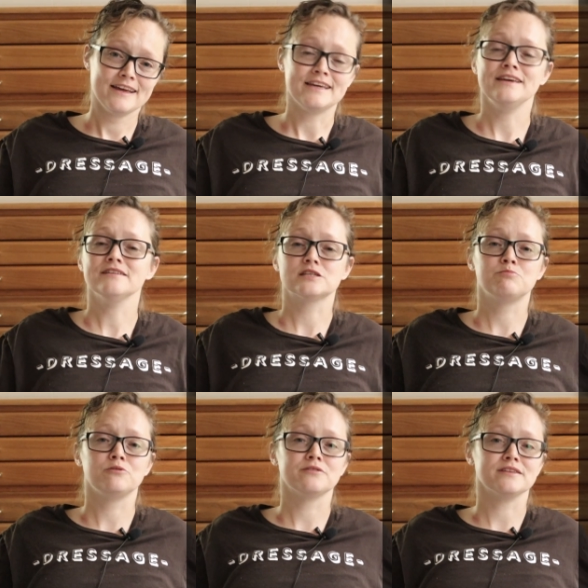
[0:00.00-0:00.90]
He
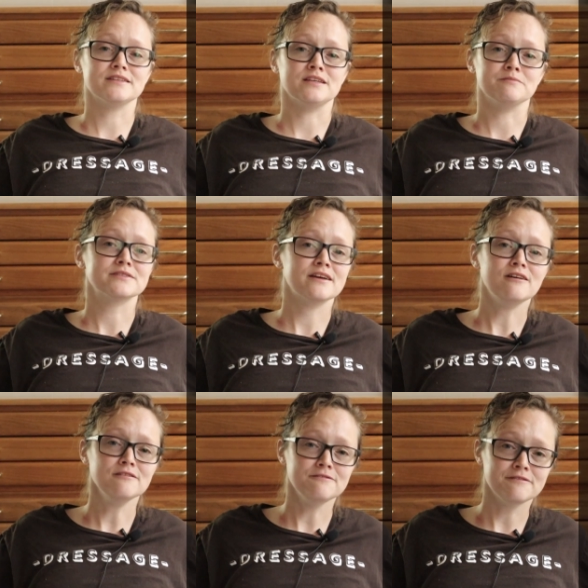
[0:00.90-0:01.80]
explored this
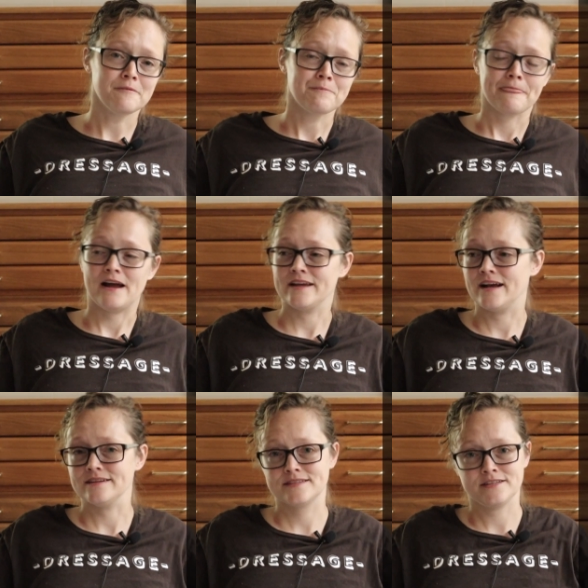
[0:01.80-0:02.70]
himself. I
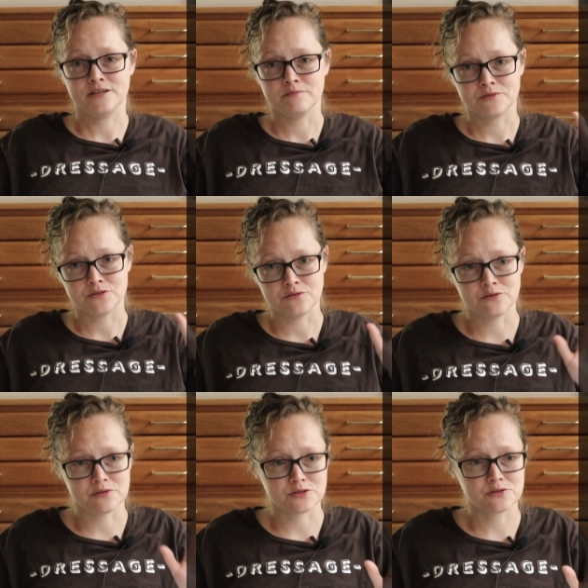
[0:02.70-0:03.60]
asked him to
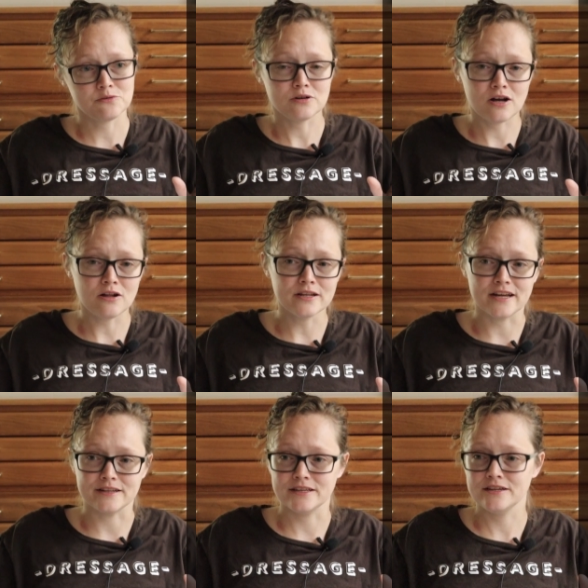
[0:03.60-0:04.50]
do the school halt,
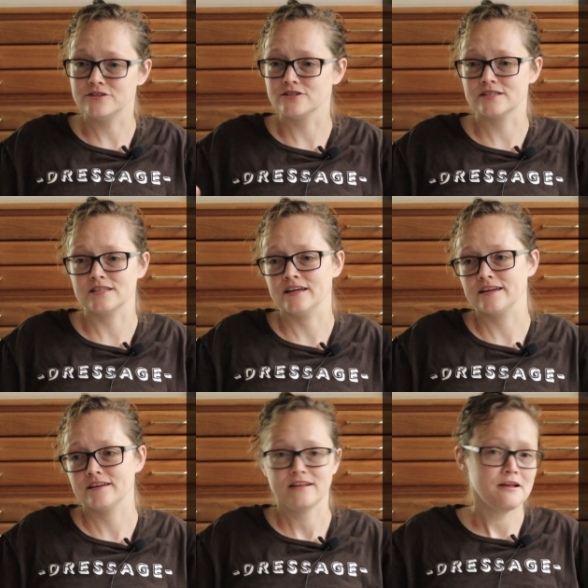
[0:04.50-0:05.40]
and he just
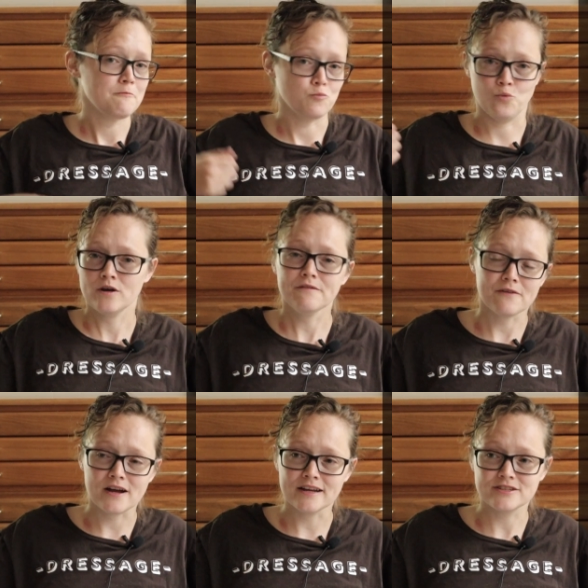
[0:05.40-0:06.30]
like, what if
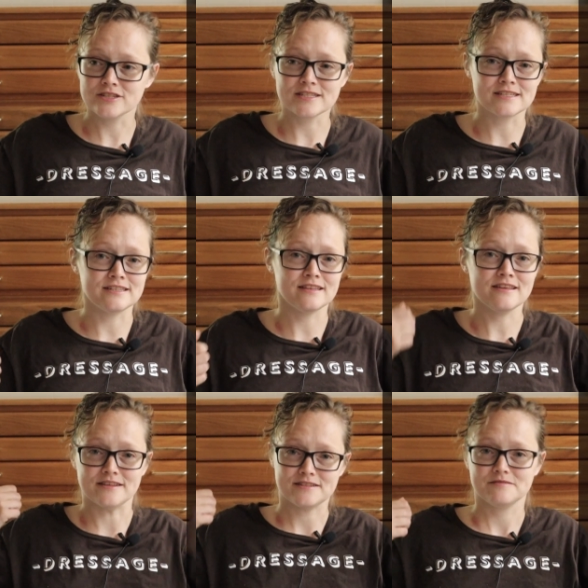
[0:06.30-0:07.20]
I just did
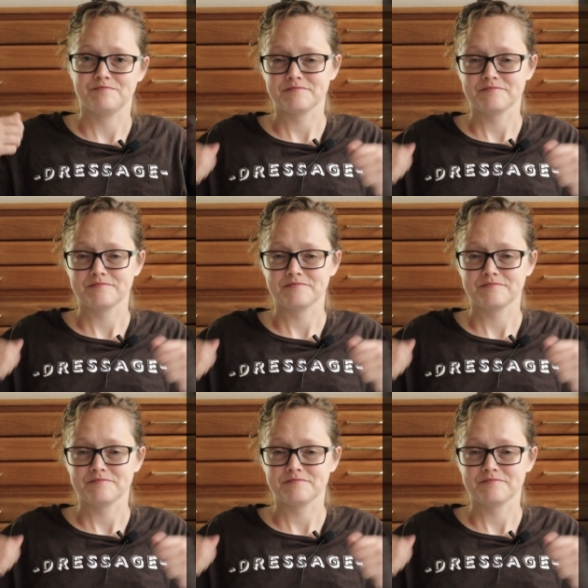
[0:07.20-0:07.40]
this?